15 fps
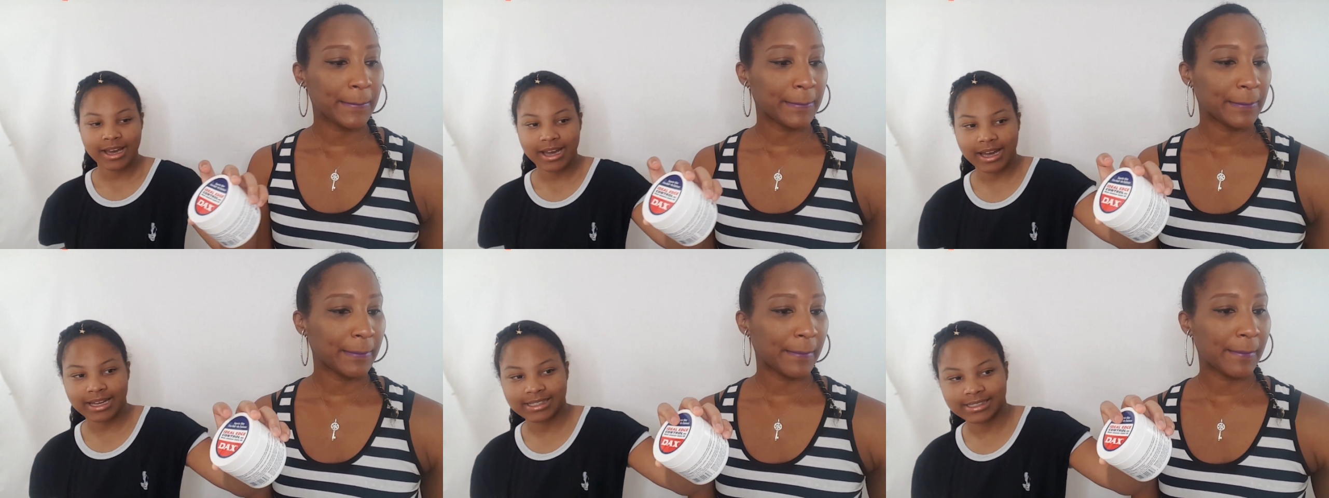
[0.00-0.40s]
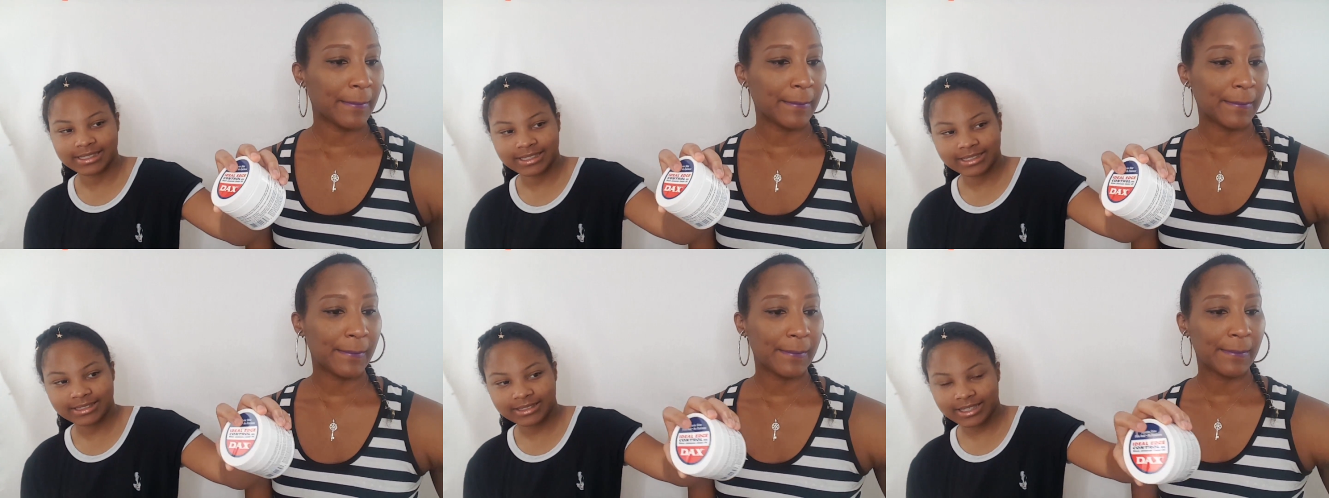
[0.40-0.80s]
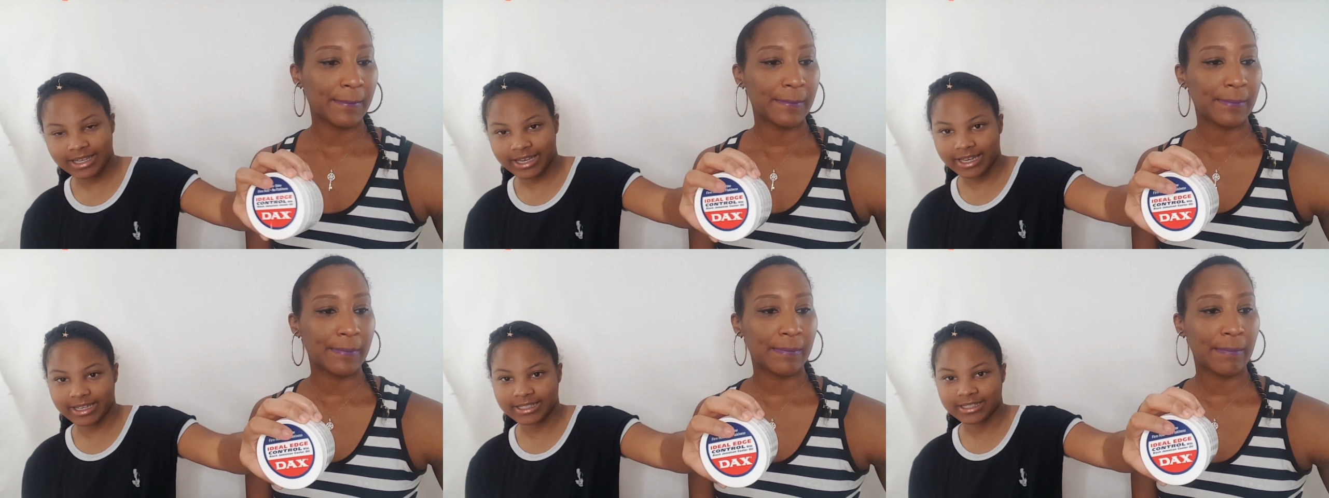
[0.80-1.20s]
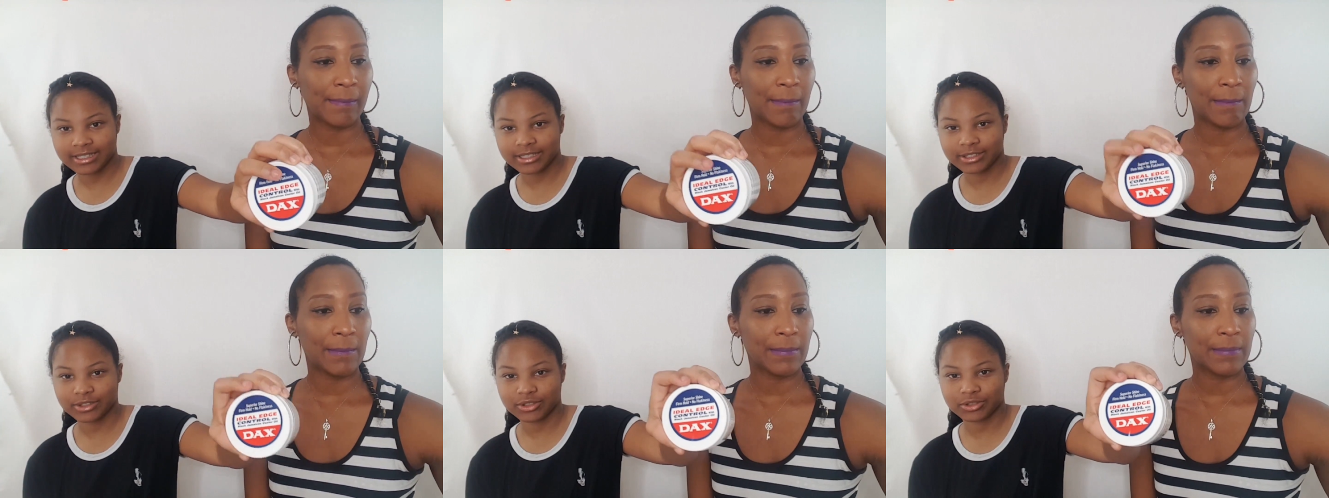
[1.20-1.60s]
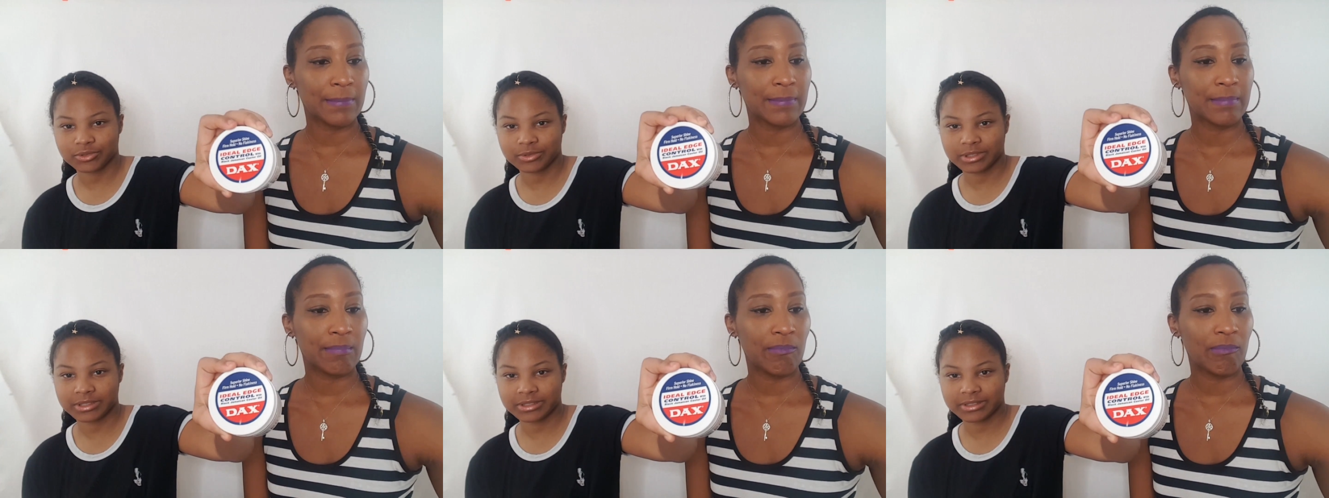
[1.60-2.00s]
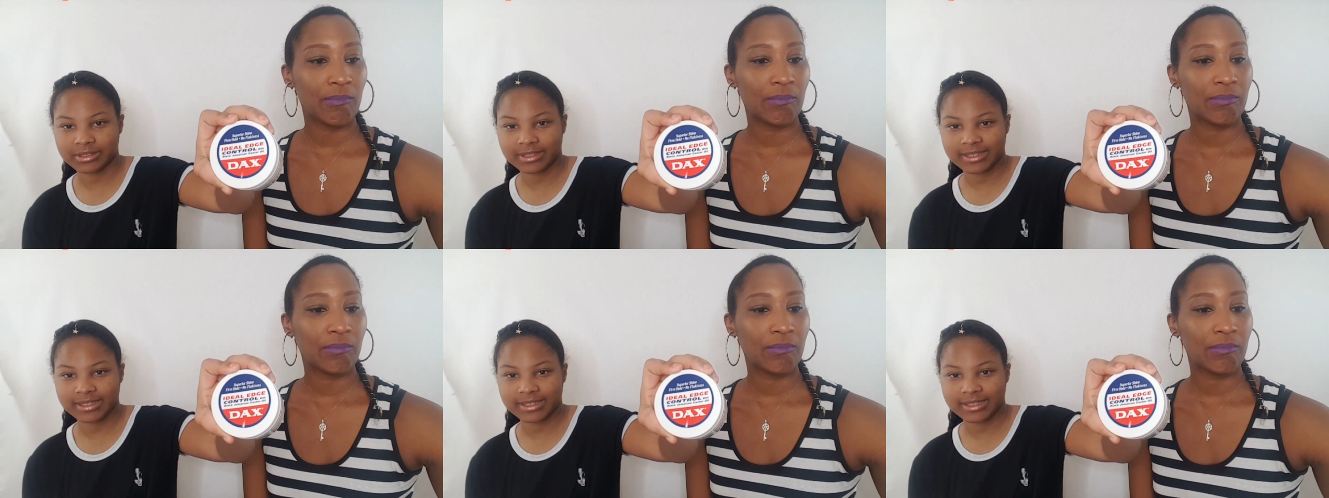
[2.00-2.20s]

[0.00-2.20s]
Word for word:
Speaker 1: Ideal Edge Control.